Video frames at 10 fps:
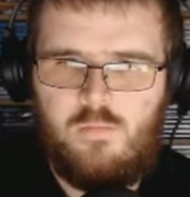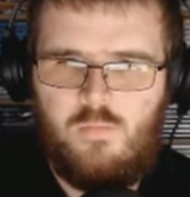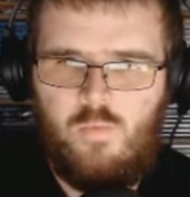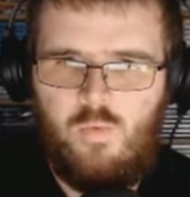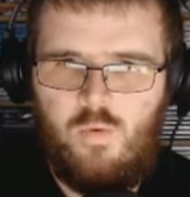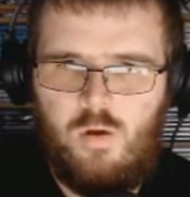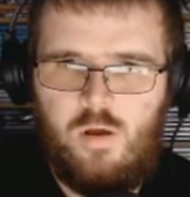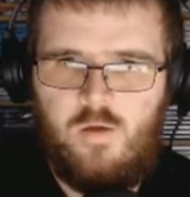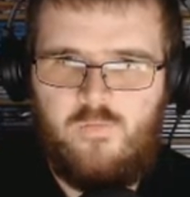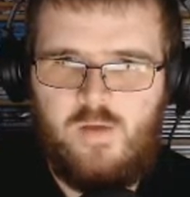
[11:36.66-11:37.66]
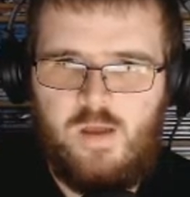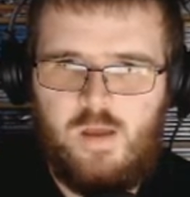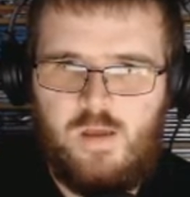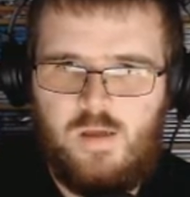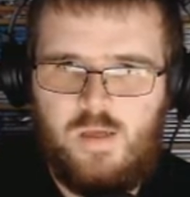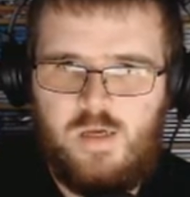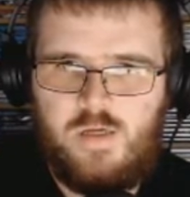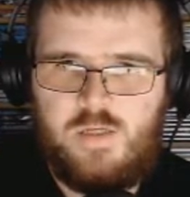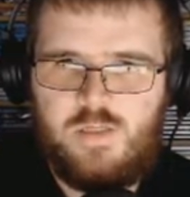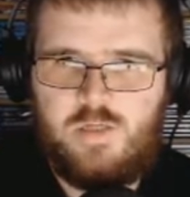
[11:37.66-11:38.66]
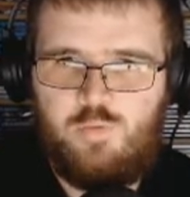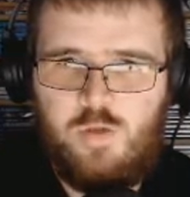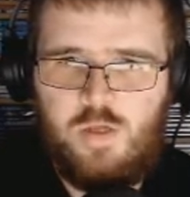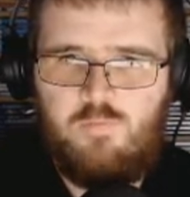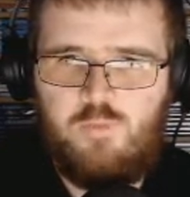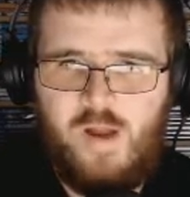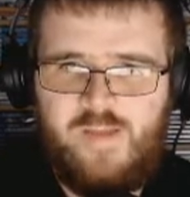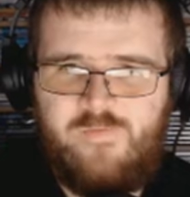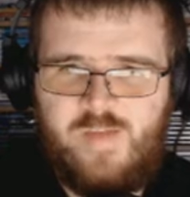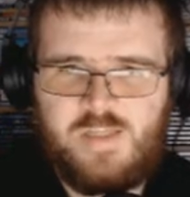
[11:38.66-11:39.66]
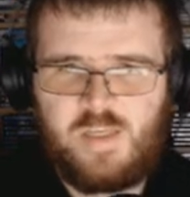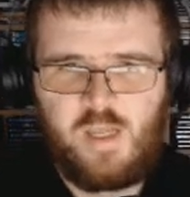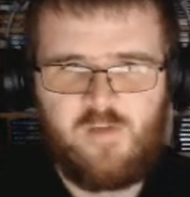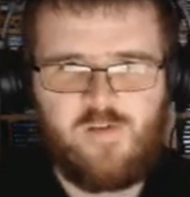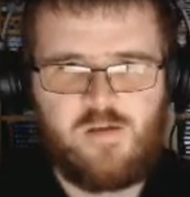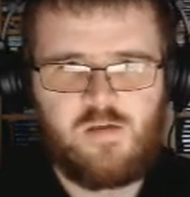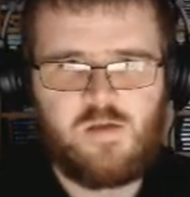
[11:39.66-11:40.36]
What the? Did we combine these together?